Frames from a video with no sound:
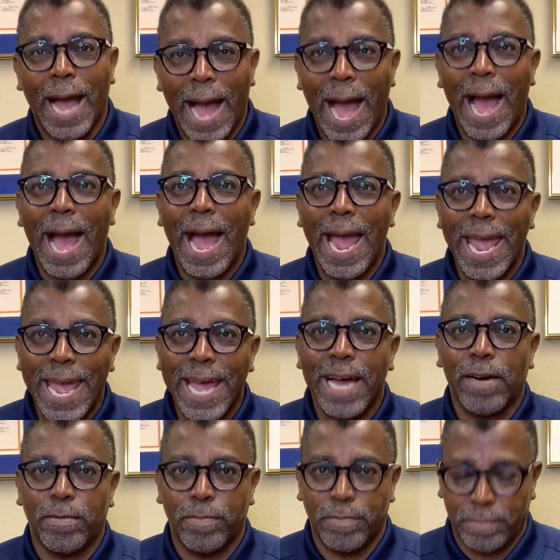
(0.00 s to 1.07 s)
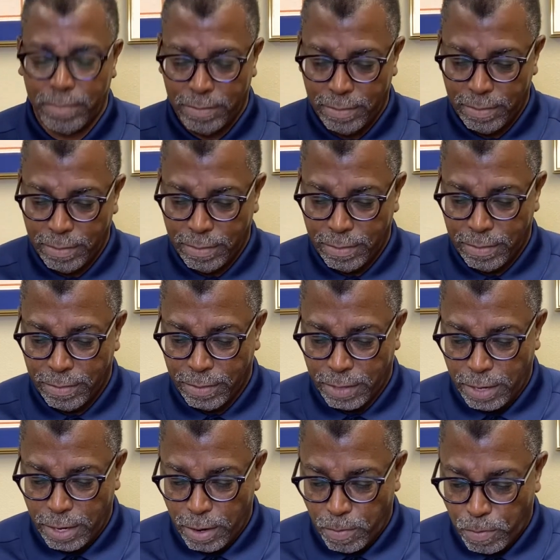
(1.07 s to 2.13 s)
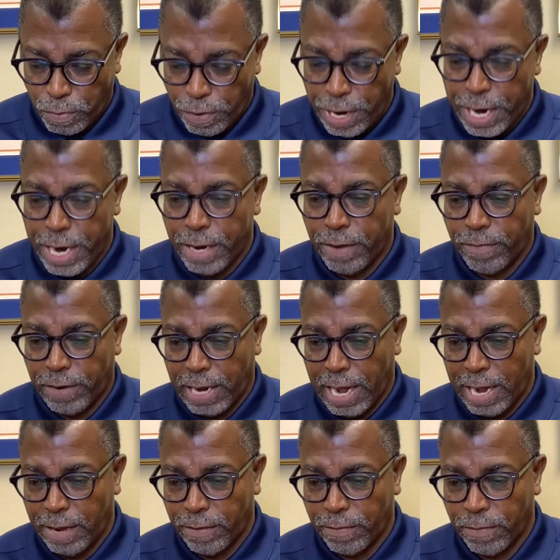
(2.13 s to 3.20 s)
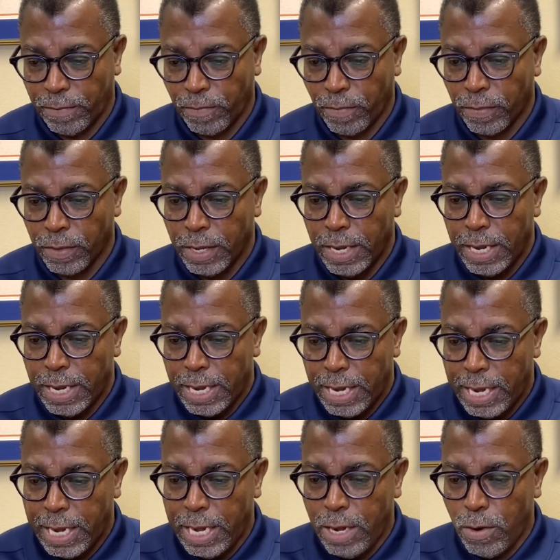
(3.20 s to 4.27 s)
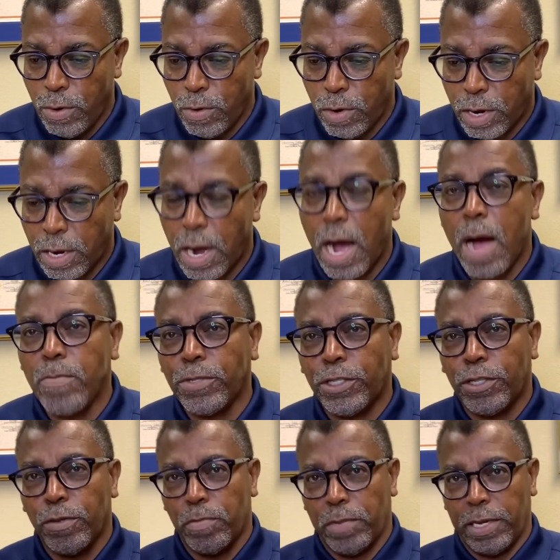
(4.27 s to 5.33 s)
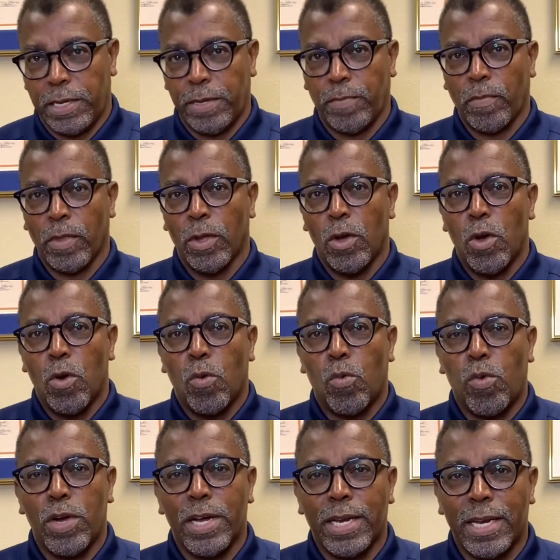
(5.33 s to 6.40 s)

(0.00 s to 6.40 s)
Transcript: I am the bread of life. He who comes to me will